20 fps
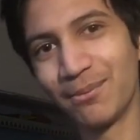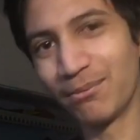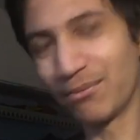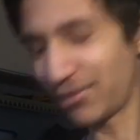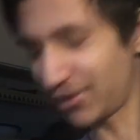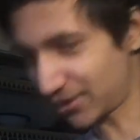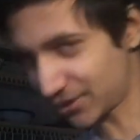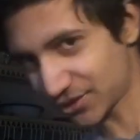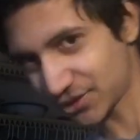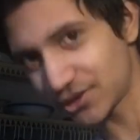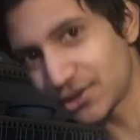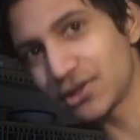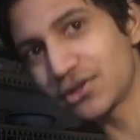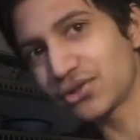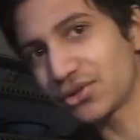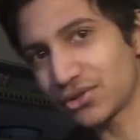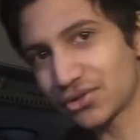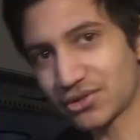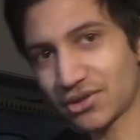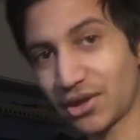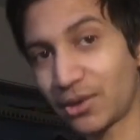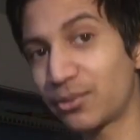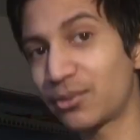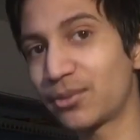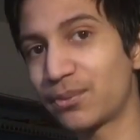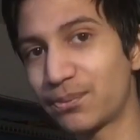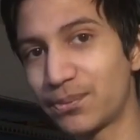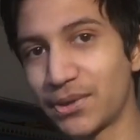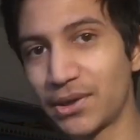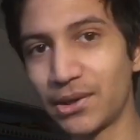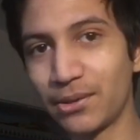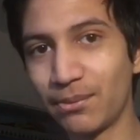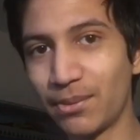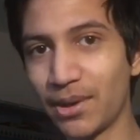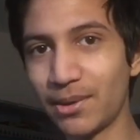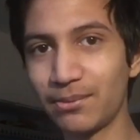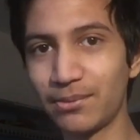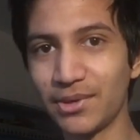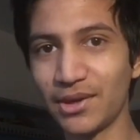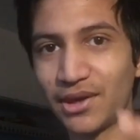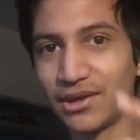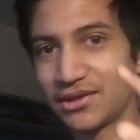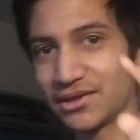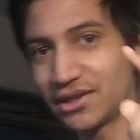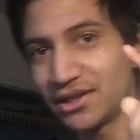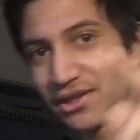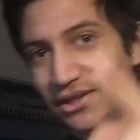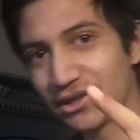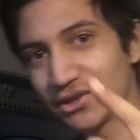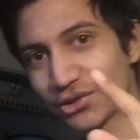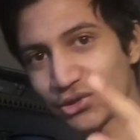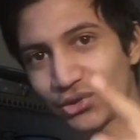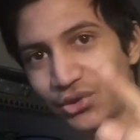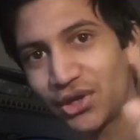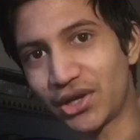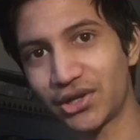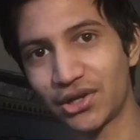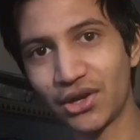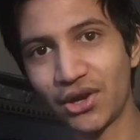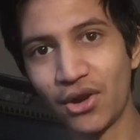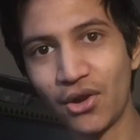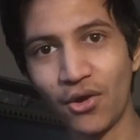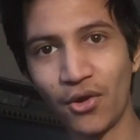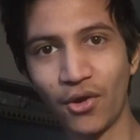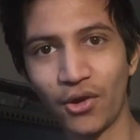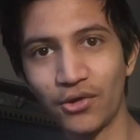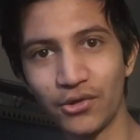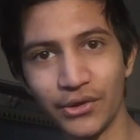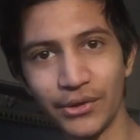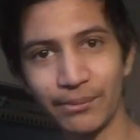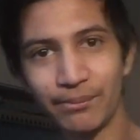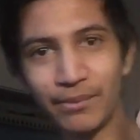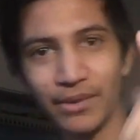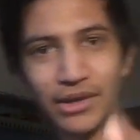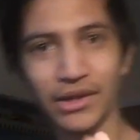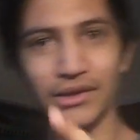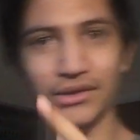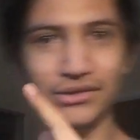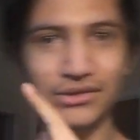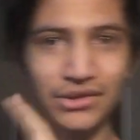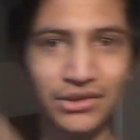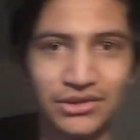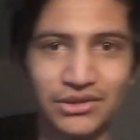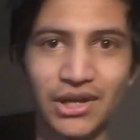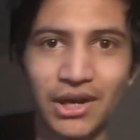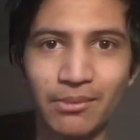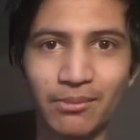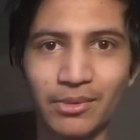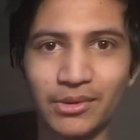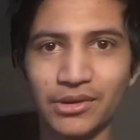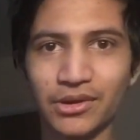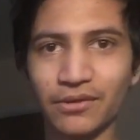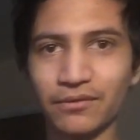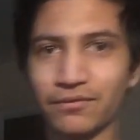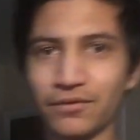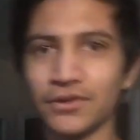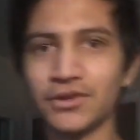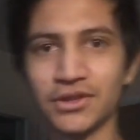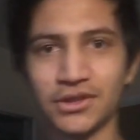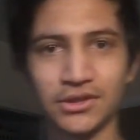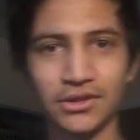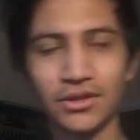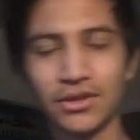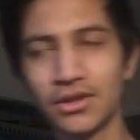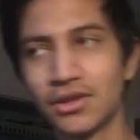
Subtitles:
But still subscribe to PewDiePie because he needs to get 100 million subscribers the first.